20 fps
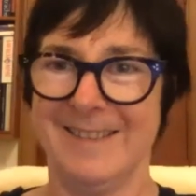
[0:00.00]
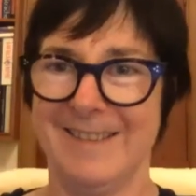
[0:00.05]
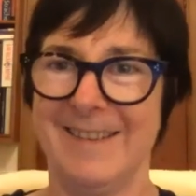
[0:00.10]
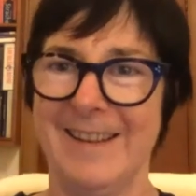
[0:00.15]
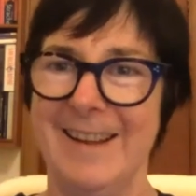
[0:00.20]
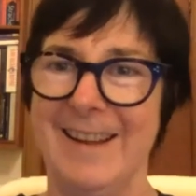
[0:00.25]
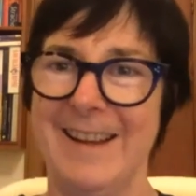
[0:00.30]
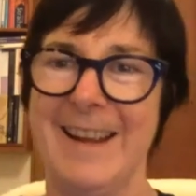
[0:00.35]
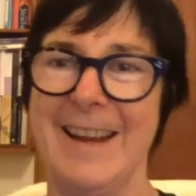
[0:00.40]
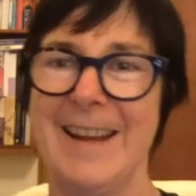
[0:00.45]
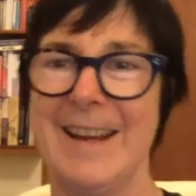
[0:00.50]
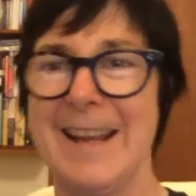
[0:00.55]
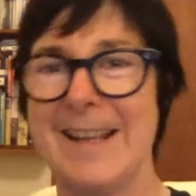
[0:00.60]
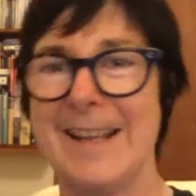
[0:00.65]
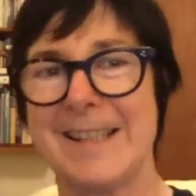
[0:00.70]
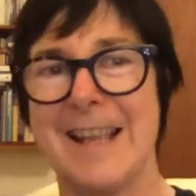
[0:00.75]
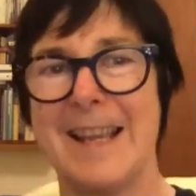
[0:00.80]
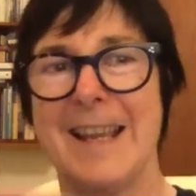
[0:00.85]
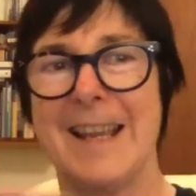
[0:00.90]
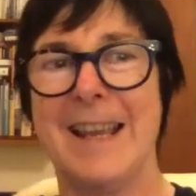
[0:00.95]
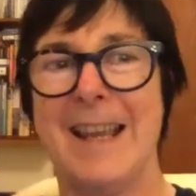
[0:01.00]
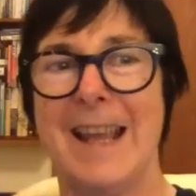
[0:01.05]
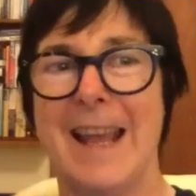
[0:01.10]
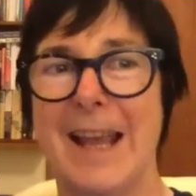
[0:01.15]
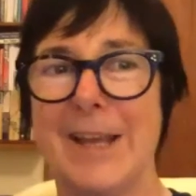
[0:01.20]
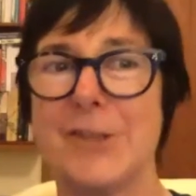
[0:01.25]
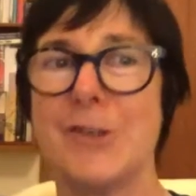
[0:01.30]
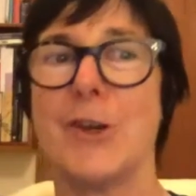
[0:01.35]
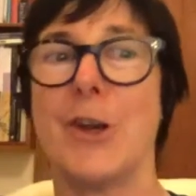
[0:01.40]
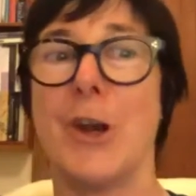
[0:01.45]
Yeah, and as they
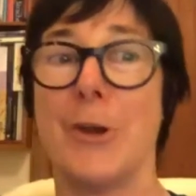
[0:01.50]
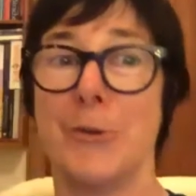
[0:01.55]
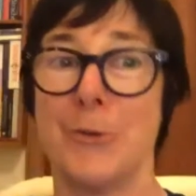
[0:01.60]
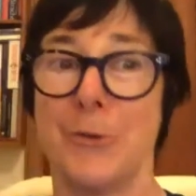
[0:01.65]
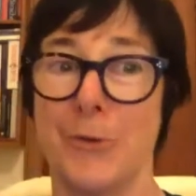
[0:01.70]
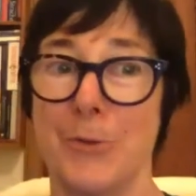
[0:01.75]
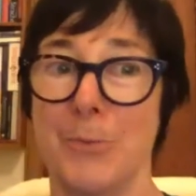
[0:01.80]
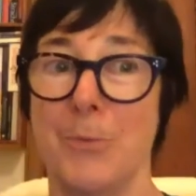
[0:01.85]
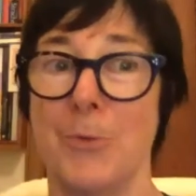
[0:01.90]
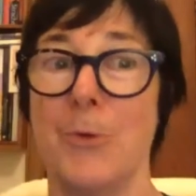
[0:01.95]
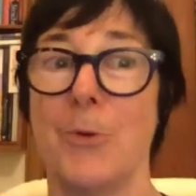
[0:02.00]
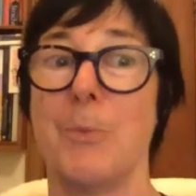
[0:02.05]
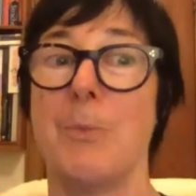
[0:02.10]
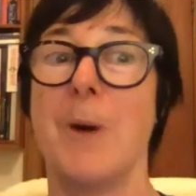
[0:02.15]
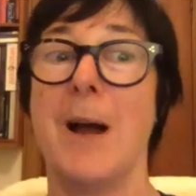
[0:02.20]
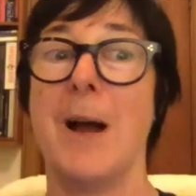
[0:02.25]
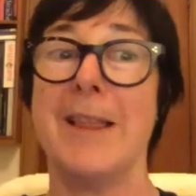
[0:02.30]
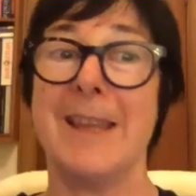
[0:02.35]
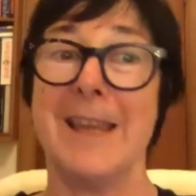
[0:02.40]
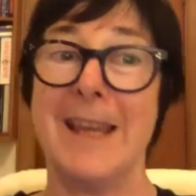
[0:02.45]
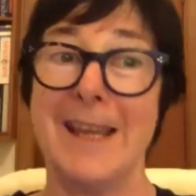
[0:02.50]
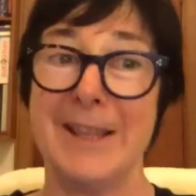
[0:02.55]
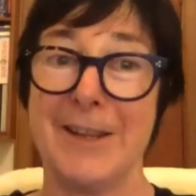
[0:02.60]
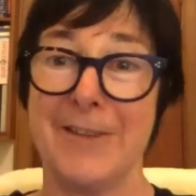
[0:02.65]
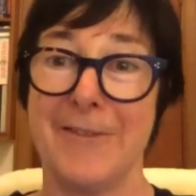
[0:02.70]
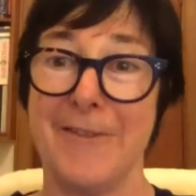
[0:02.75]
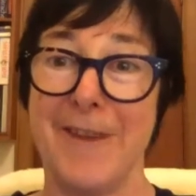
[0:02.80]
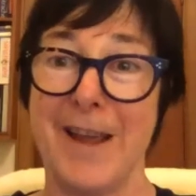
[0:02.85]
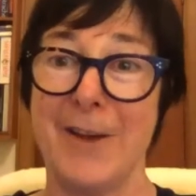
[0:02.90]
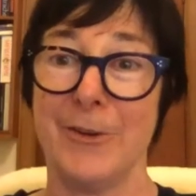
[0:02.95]
as you go through the book, by the end,
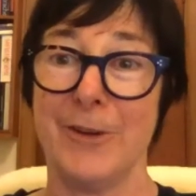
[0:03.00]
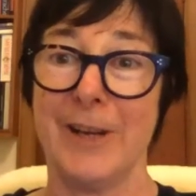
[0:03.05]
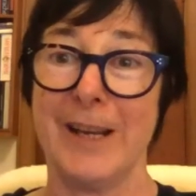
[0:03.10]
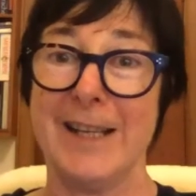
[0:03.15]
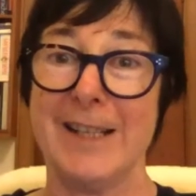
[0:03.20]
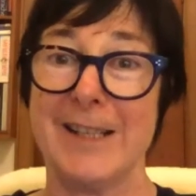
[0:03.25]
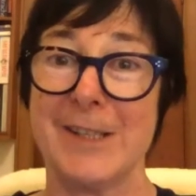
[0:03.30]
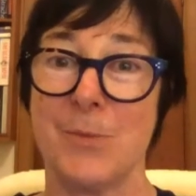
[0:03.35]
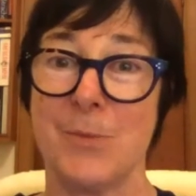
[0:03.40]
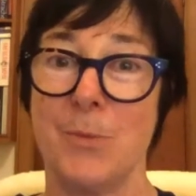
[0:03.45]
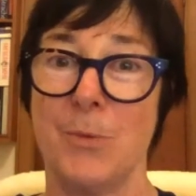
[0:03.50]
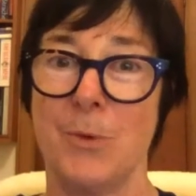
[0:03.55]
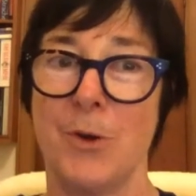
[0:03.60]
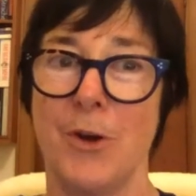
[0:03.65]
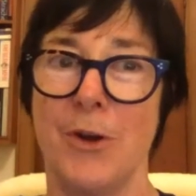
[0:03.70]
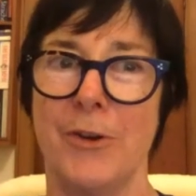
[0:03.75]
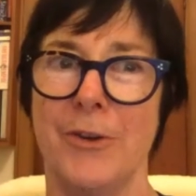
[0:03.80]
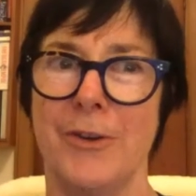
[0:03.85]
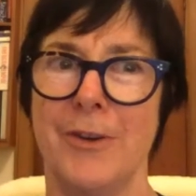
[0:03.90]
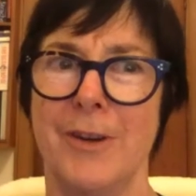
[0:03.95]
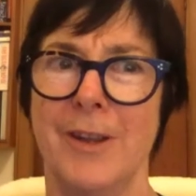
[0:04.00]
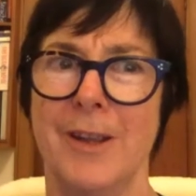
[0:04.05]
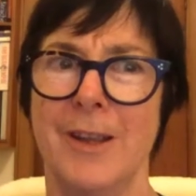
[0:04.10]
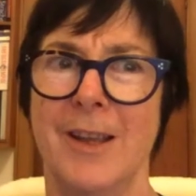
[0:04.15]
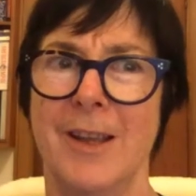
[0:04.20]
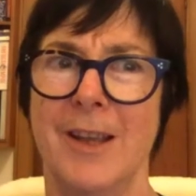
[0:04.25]
the failed leader's gone.